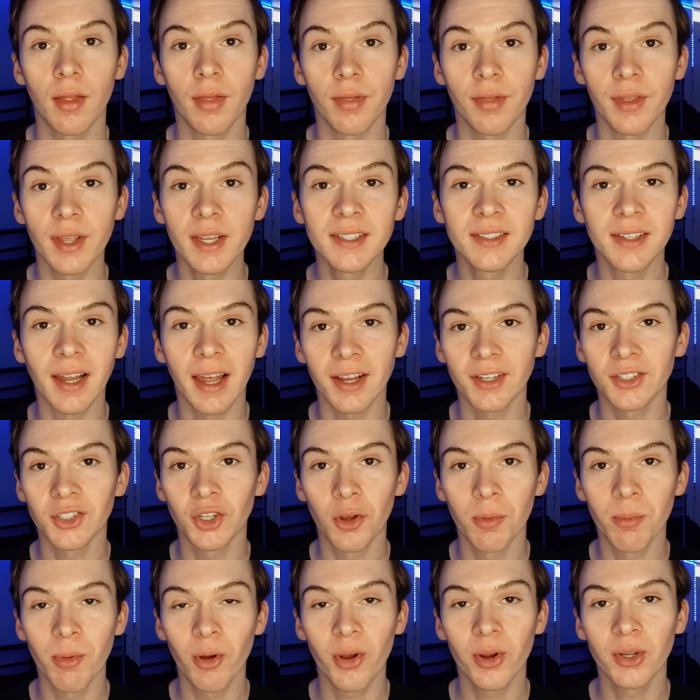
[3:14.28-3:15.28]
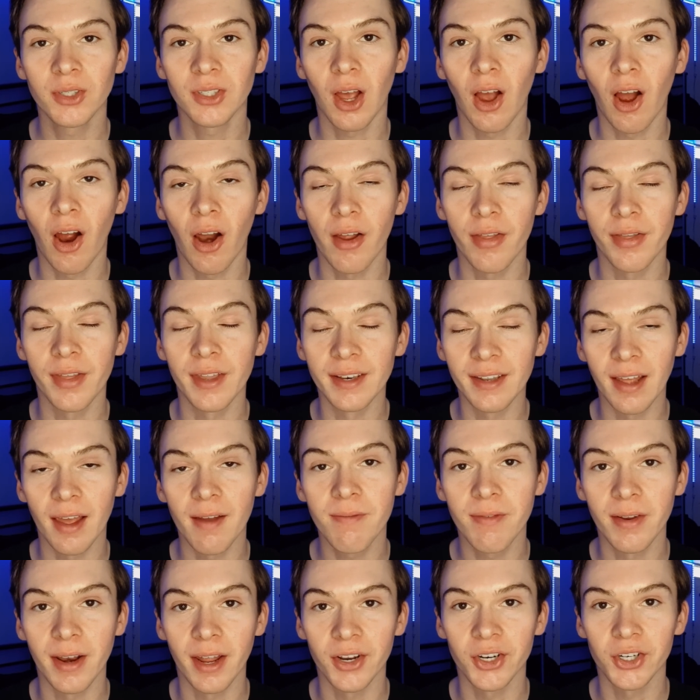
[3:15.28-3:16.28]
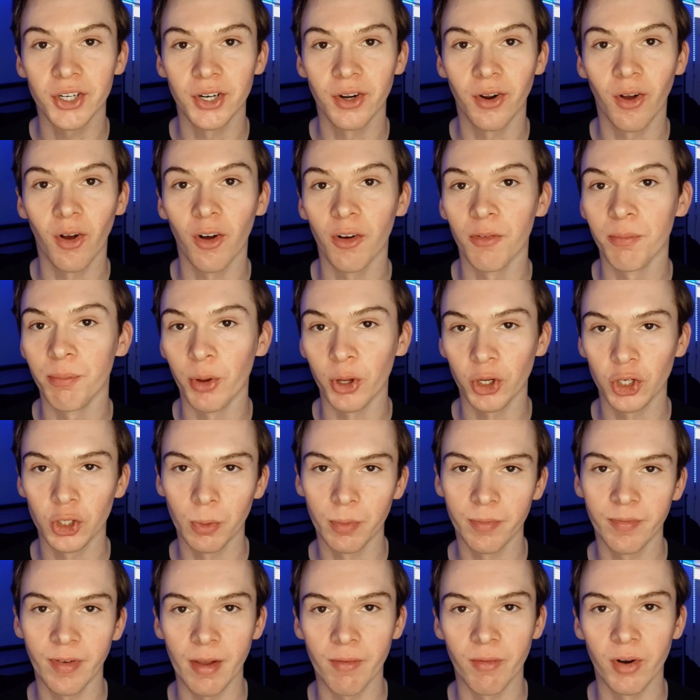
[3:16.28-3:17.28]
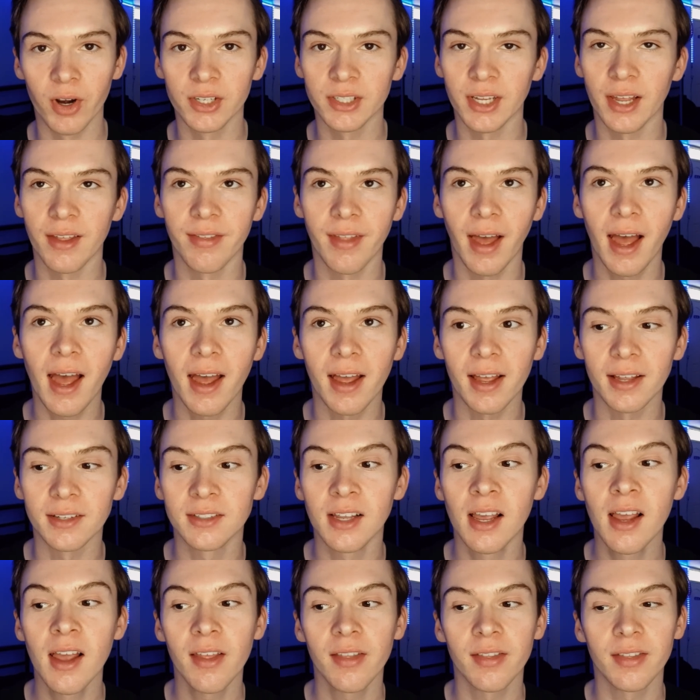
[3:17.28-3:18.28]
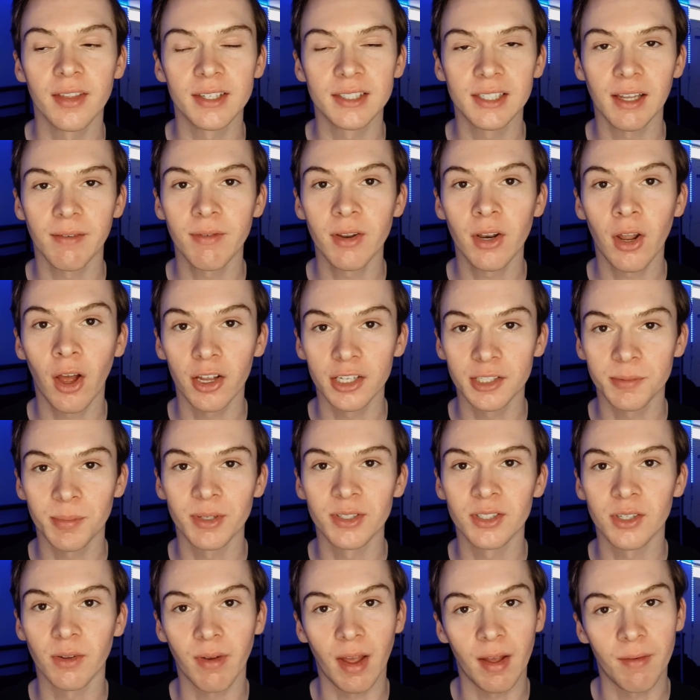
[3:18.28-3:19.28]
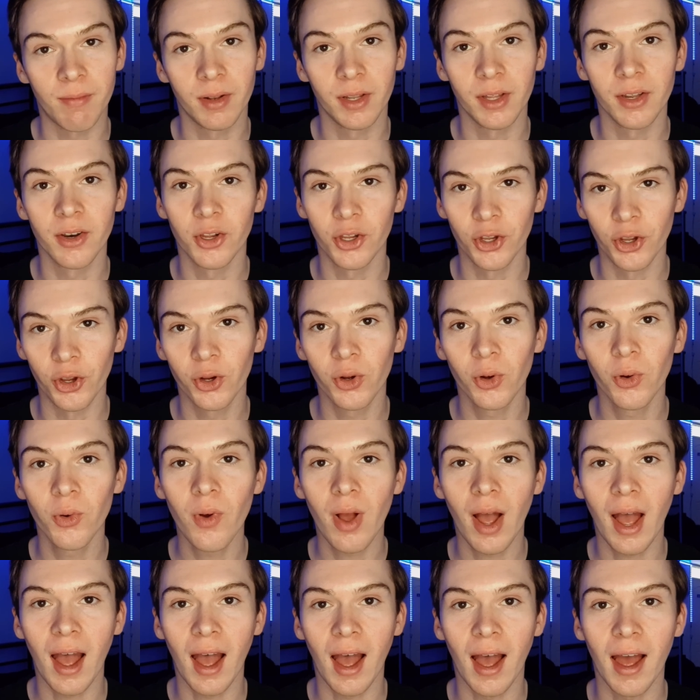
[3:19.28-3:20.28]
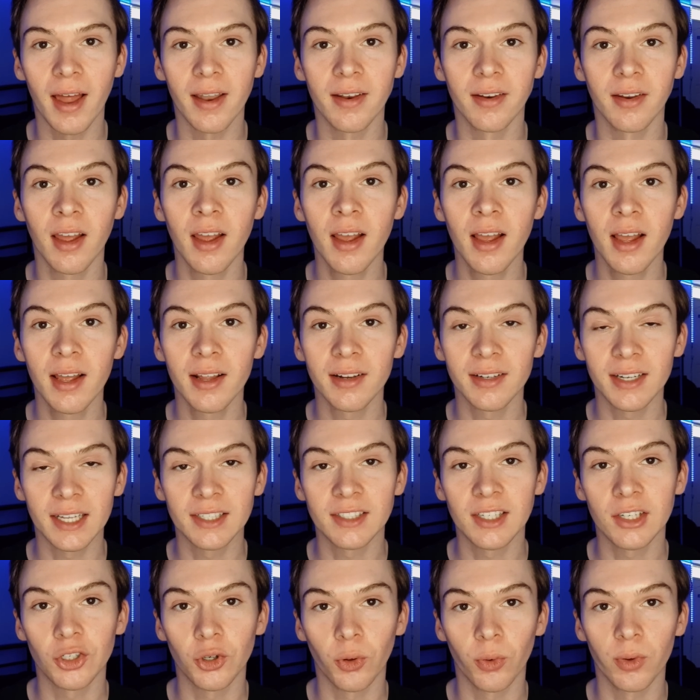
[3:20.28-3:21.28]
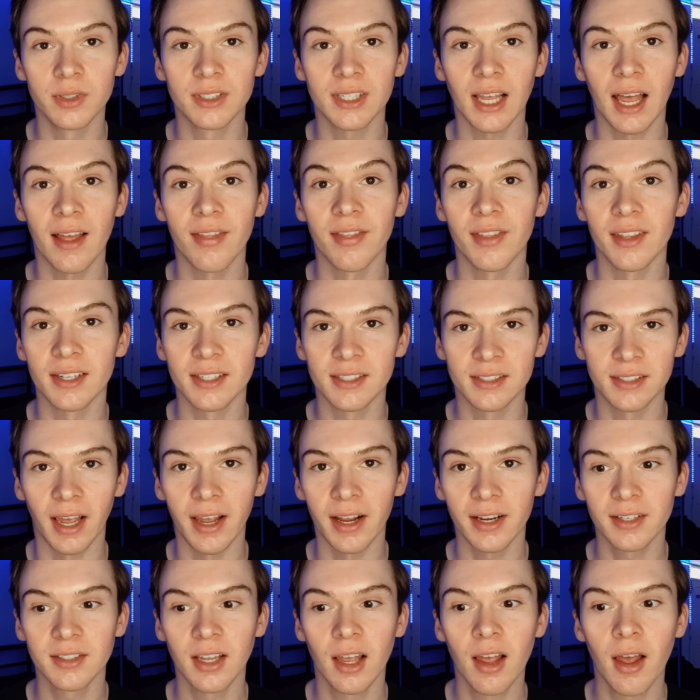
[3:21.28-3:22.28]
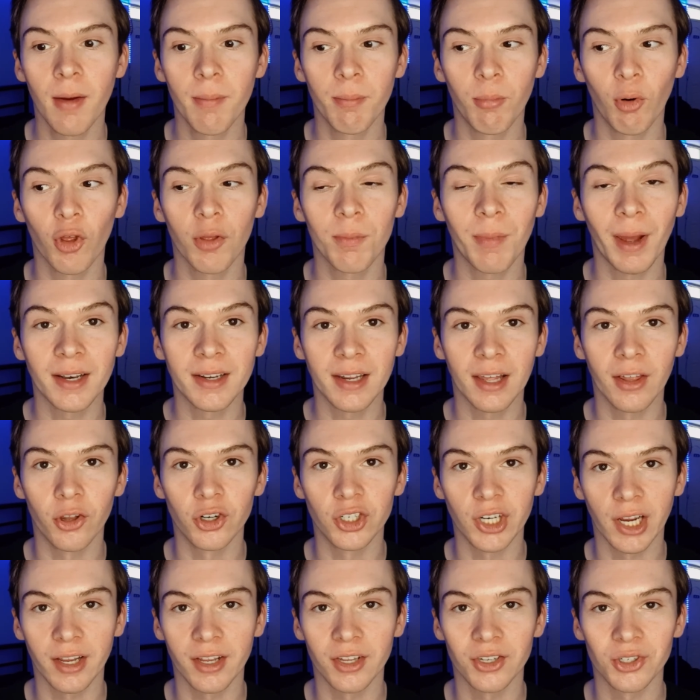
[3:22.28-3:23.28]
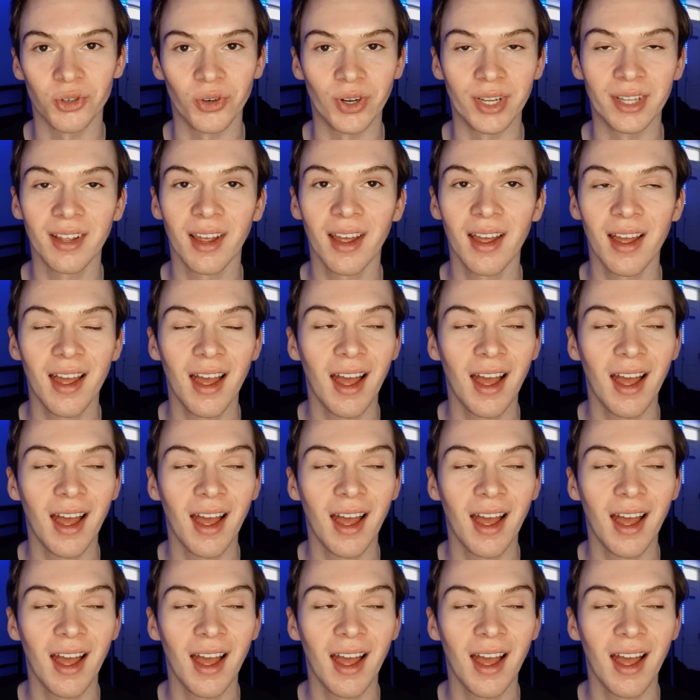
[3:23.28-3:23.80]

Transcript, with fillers: These next two books are the definition of booktube favourites, and that is The Seven Husbands of Evelyn Hugo and Daisy Jones and the Six, both by Taylor Jenkins Reid.